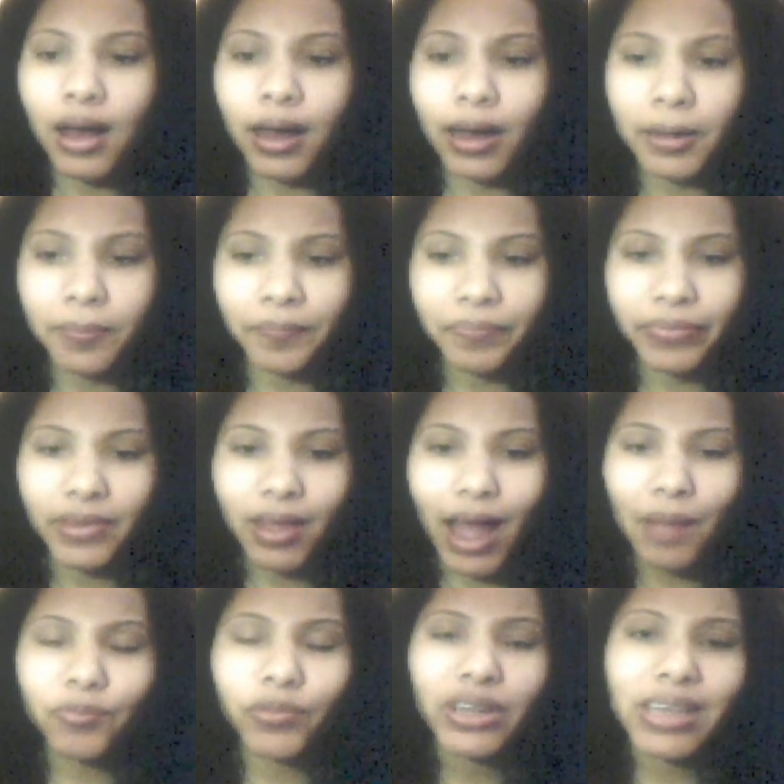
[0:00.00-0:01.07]

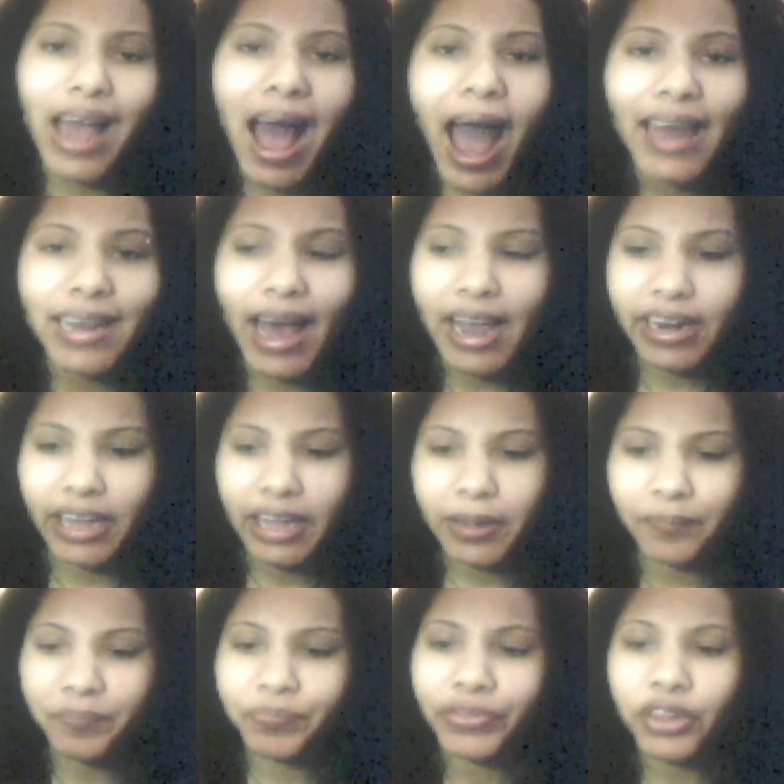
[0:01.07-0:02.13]
I'm really
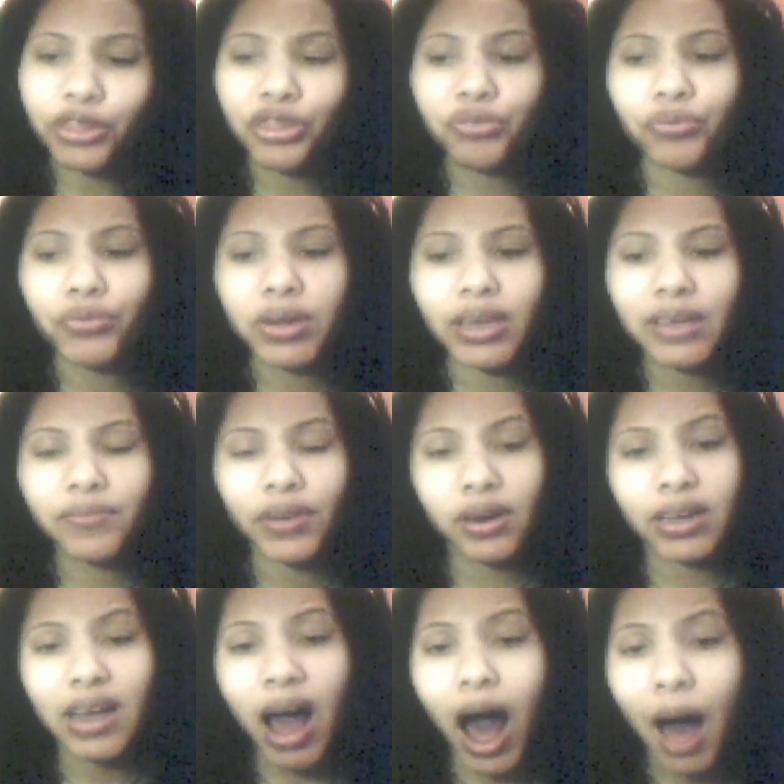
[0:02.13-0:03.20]
highlighting 3
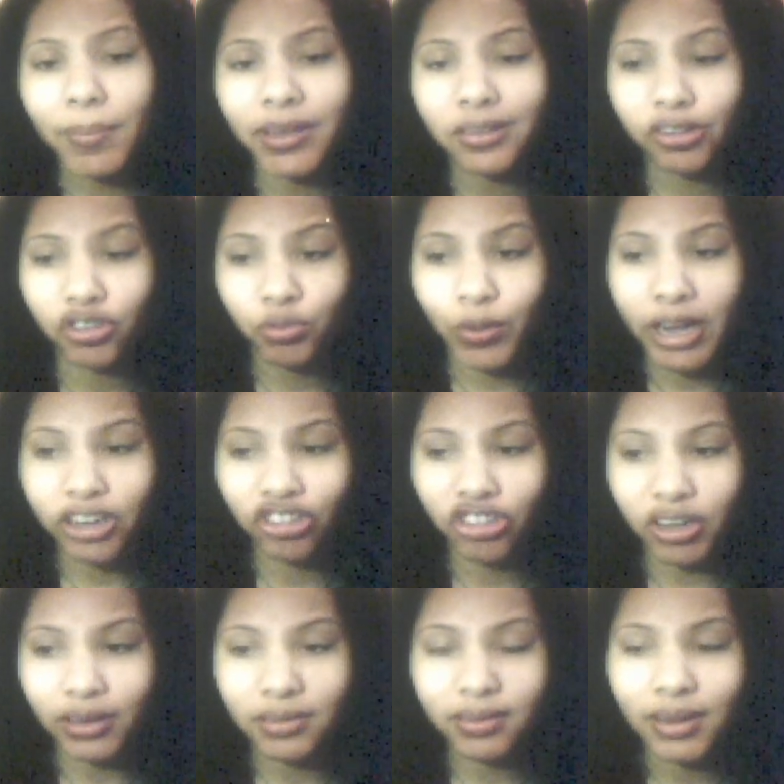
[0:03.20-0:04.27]
very common
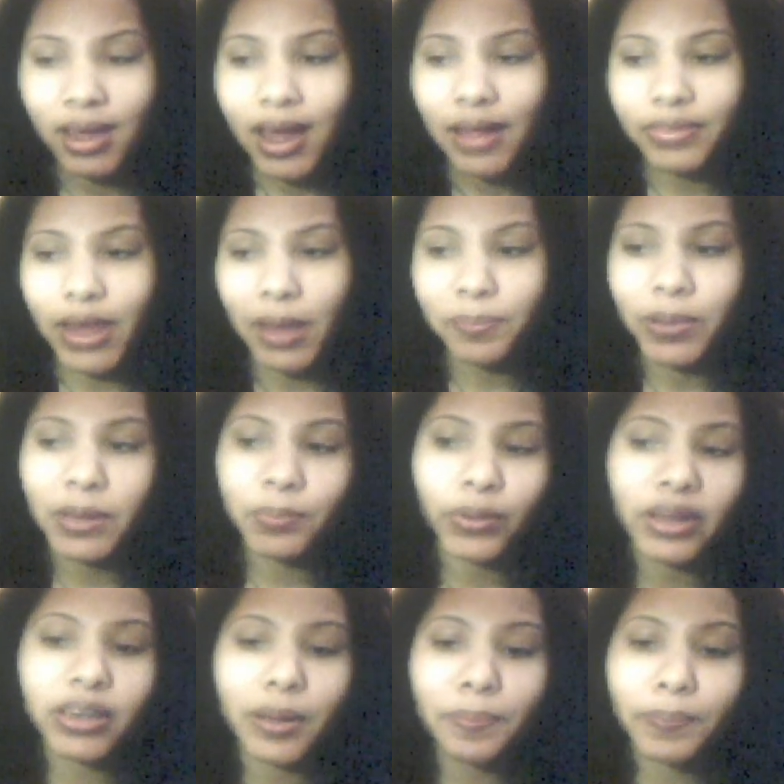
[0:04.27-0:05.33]
situations that
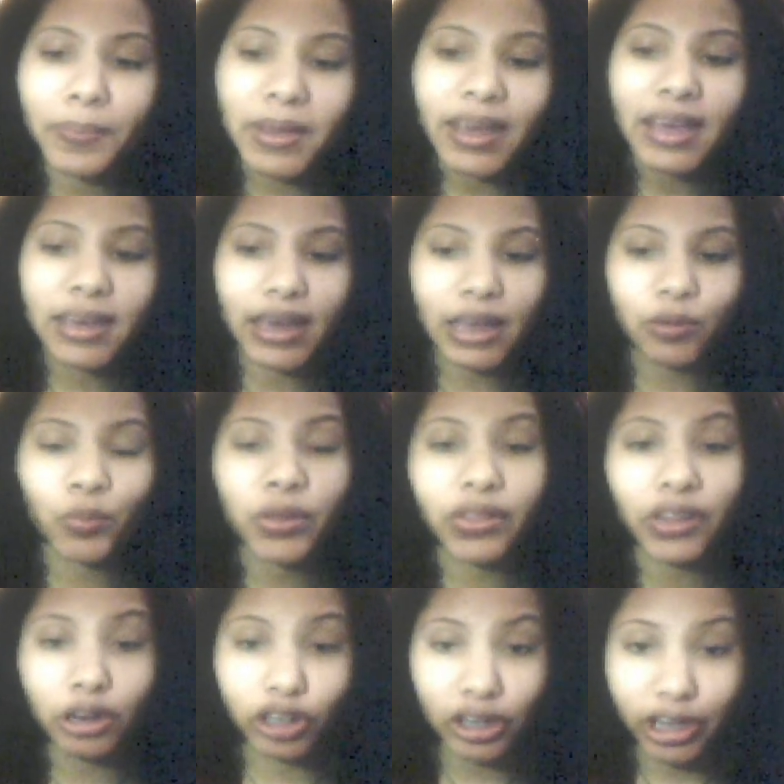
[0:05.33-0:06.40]
people end up being in
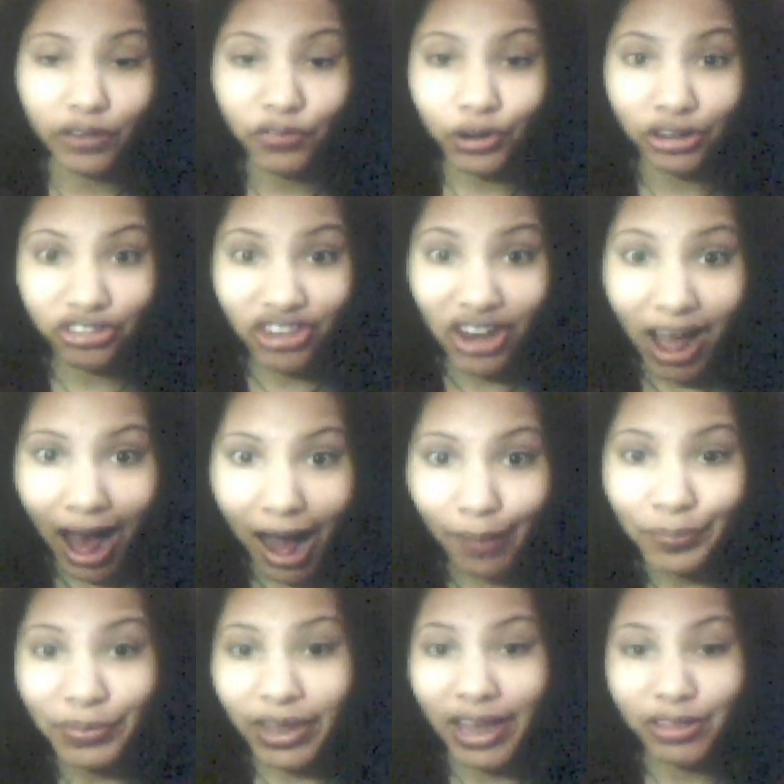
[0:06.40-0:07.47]
when they're looking for a job.